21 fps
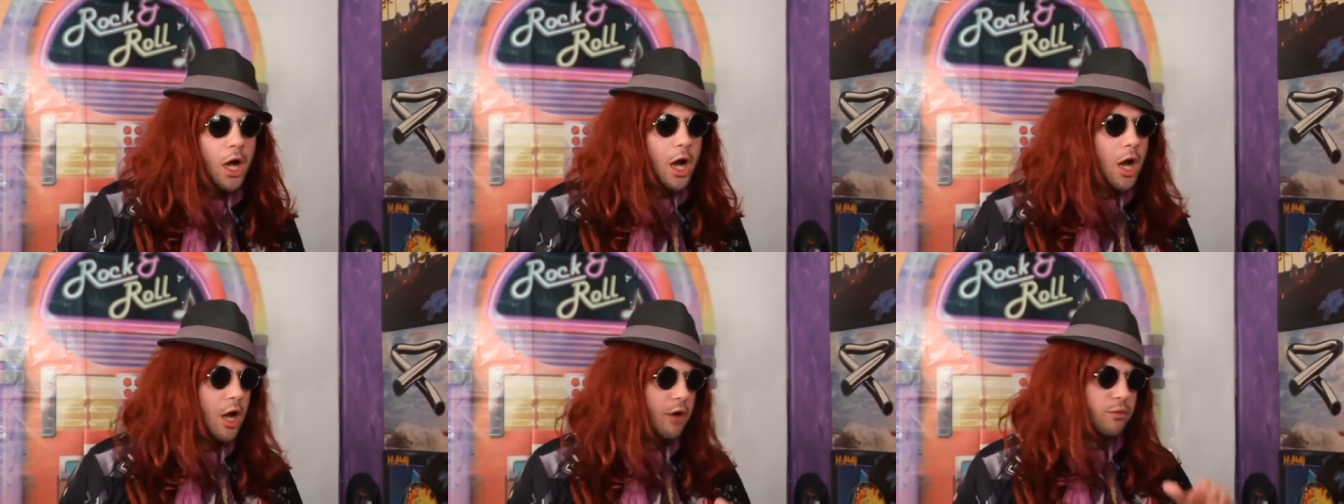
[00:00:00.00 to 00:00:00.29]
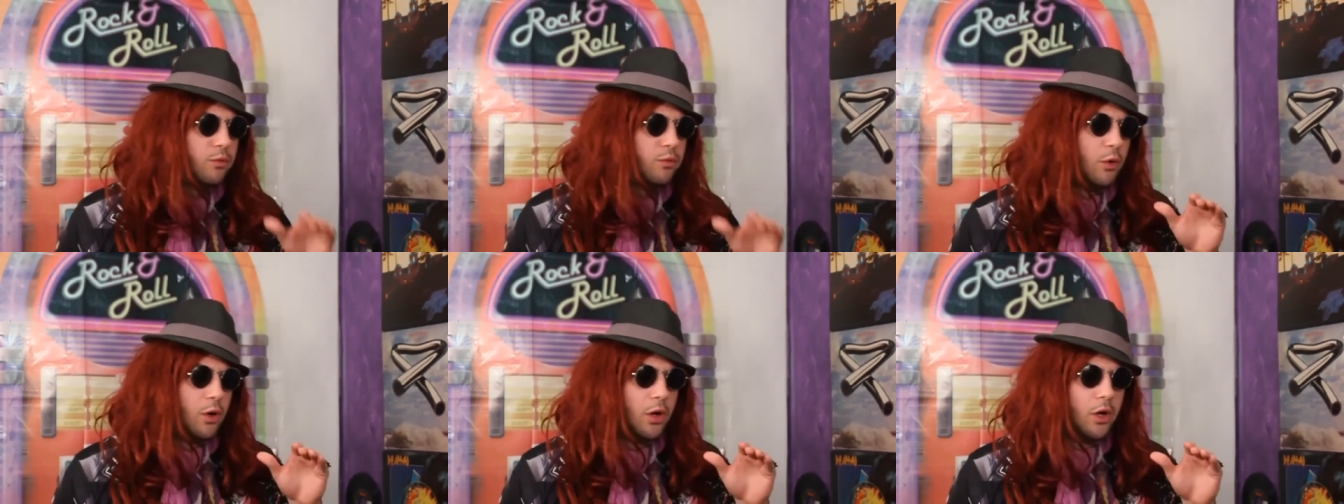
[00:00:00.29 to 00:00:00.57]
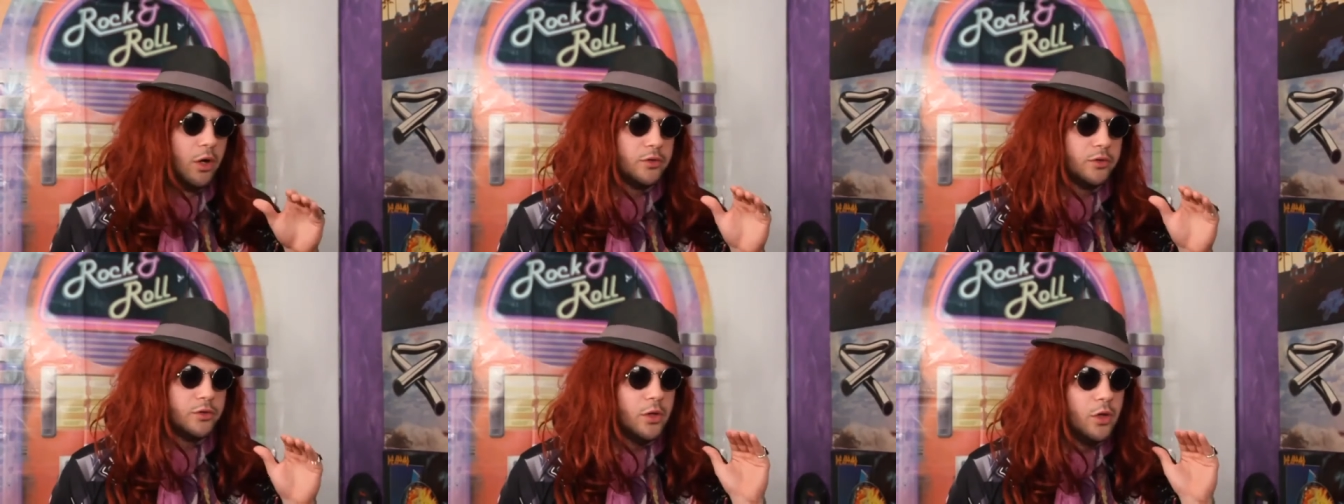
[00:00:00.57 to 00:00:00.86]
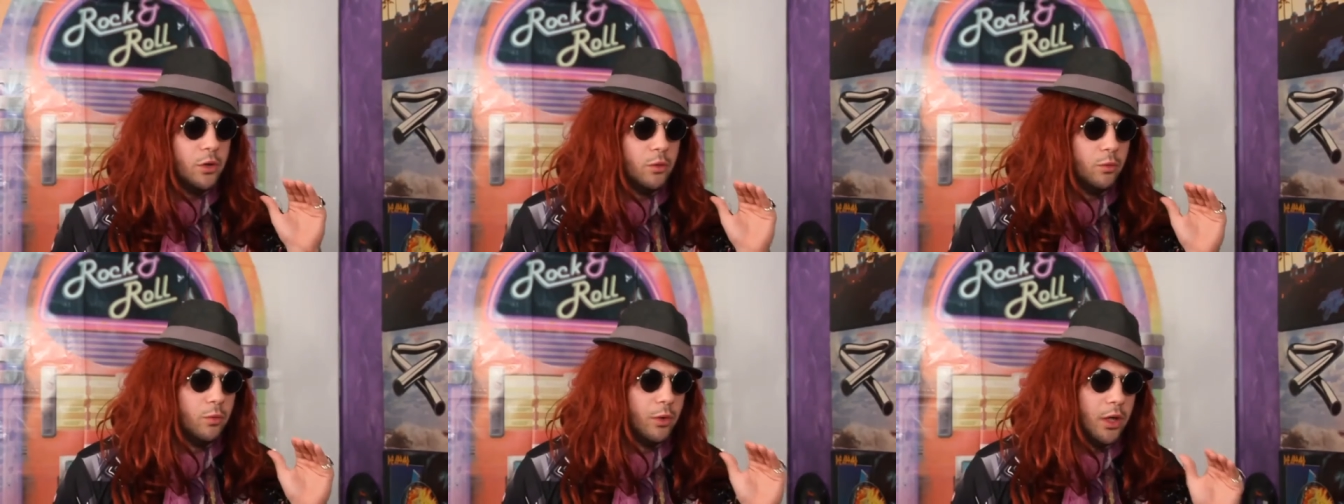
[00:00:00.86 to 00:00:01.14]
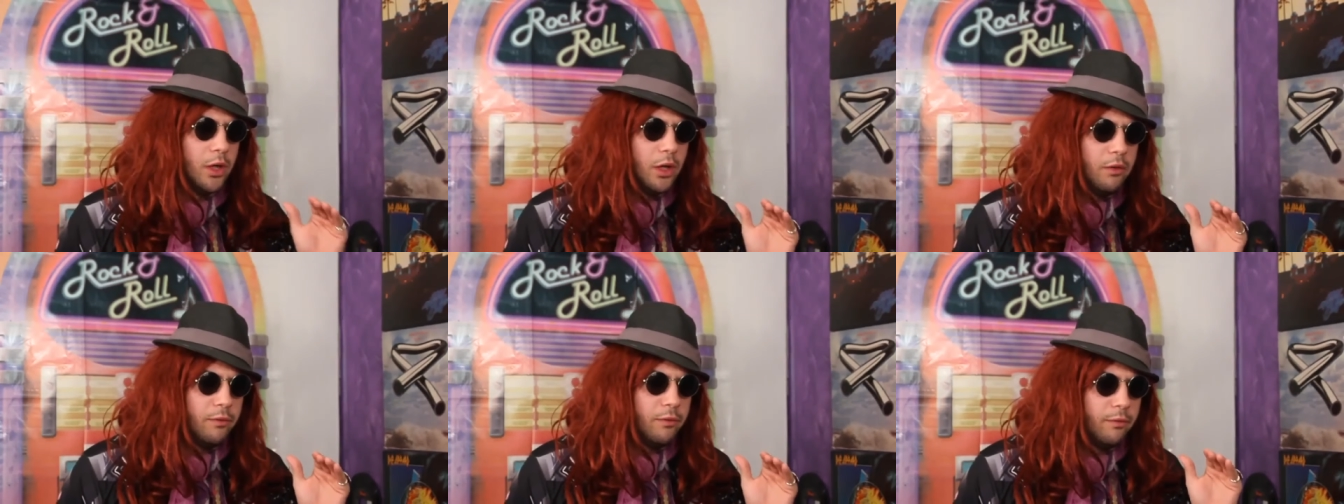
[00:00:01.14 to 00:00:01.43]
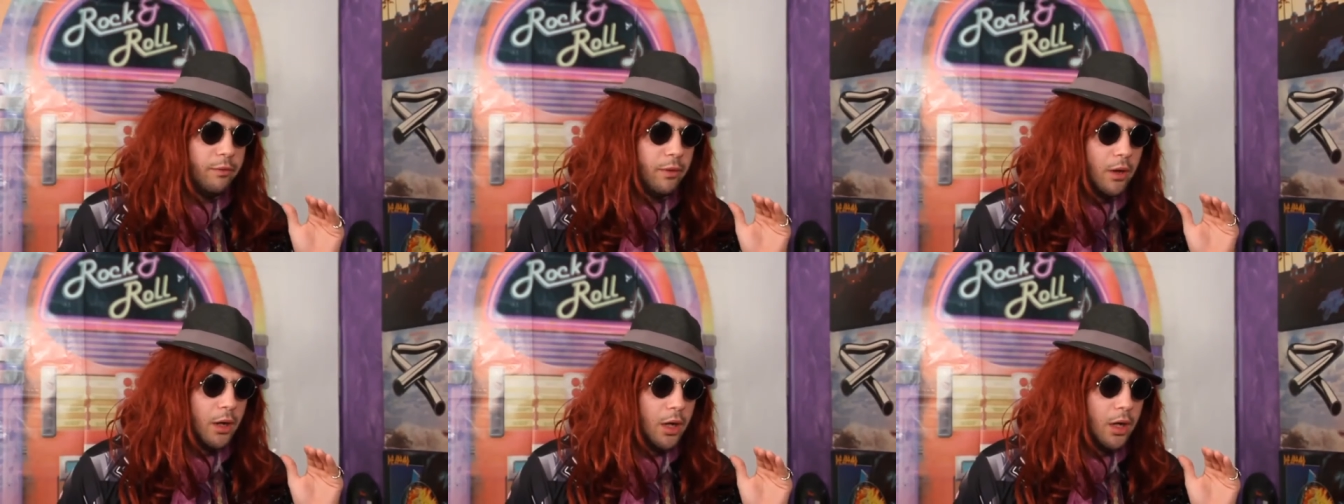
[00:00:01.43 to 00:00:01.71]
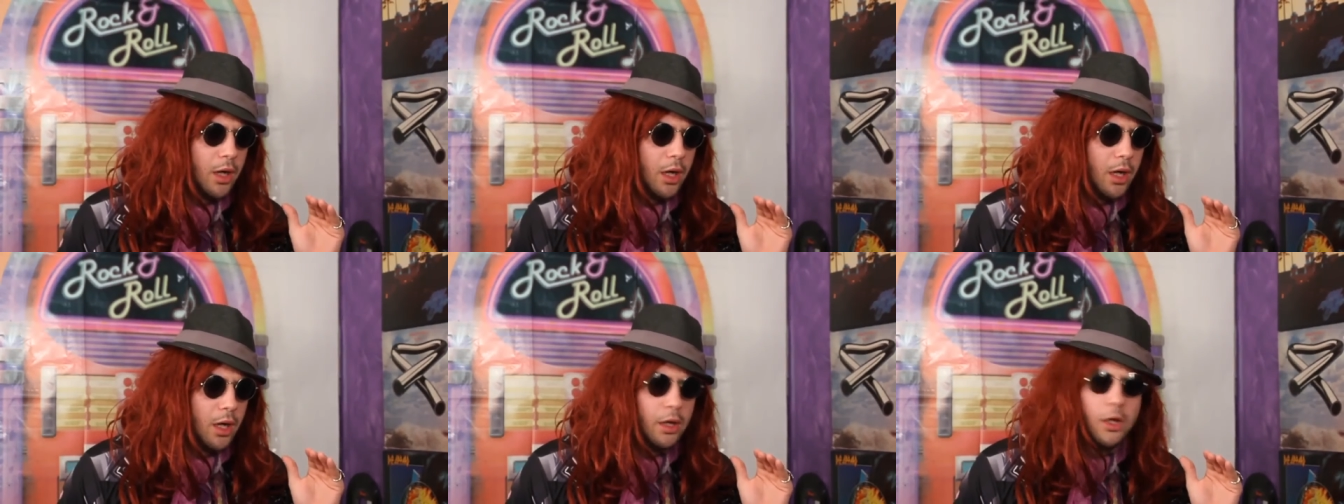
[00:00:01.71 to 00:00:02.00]
I've worked with
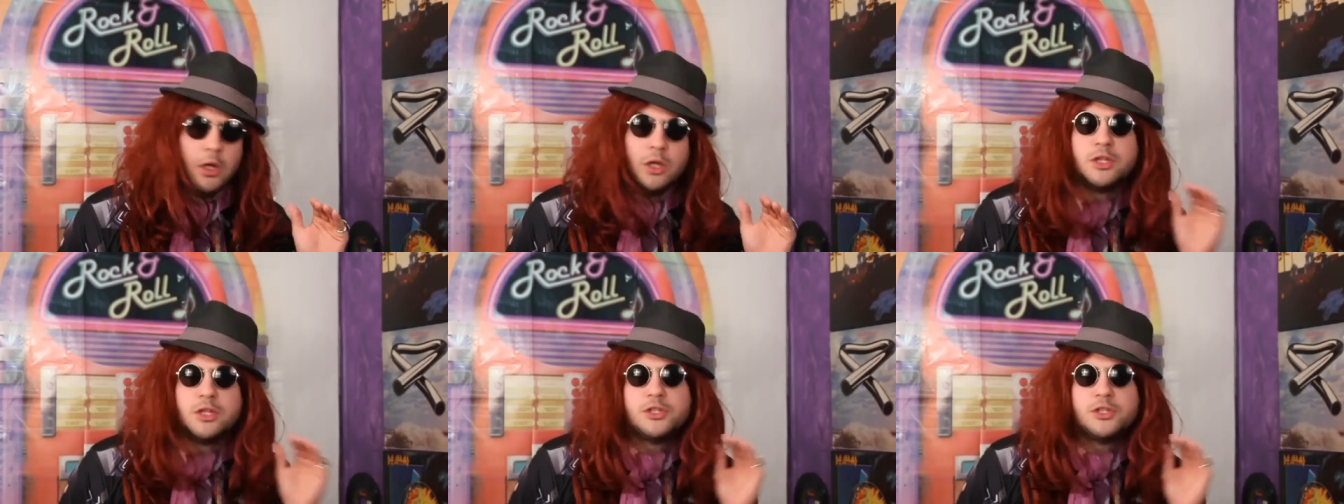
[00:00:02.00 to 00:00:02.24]
uh,